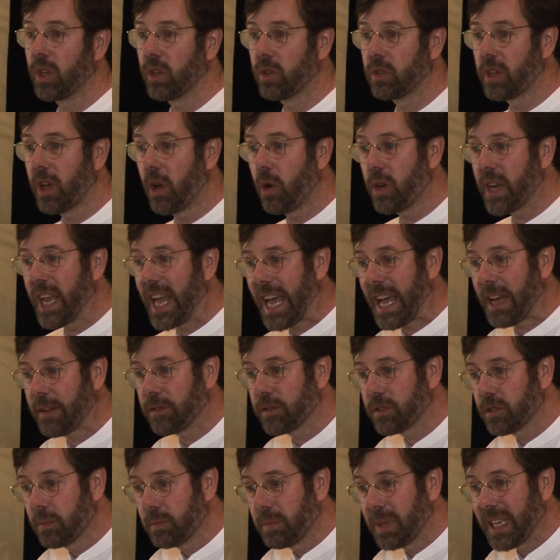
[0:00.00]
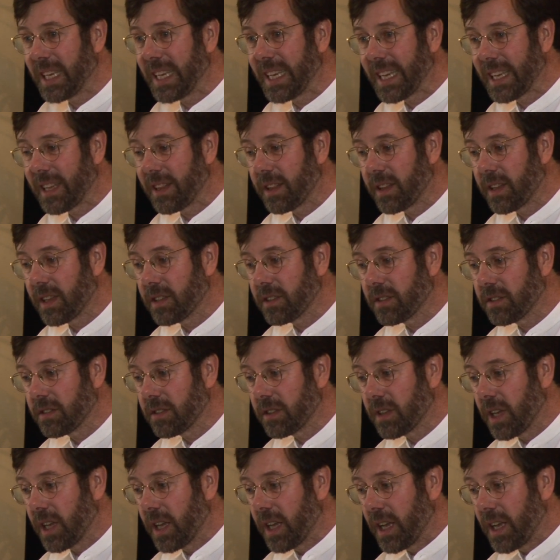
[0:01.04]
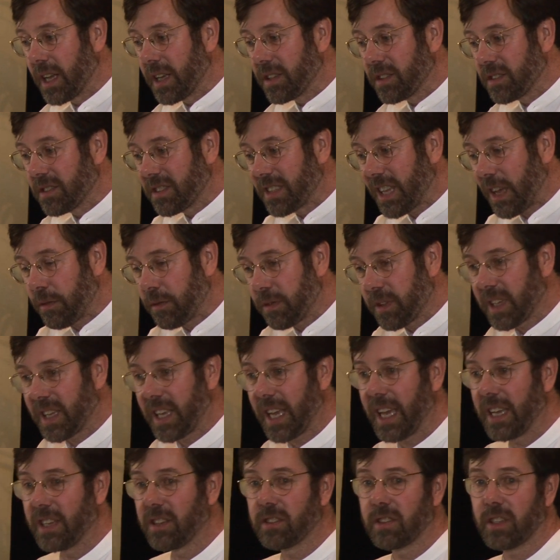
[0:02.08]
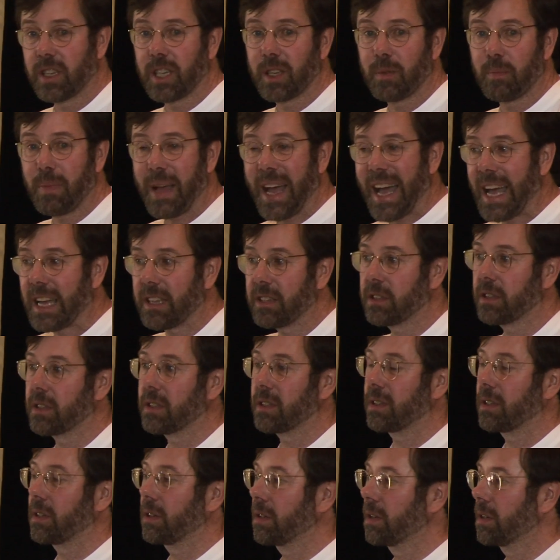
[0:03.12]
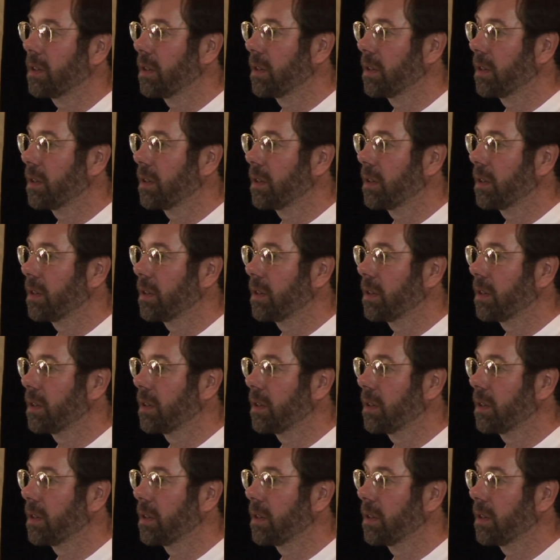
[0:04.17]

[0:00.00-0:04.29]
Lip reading: You don't have to be in this suffocating pattern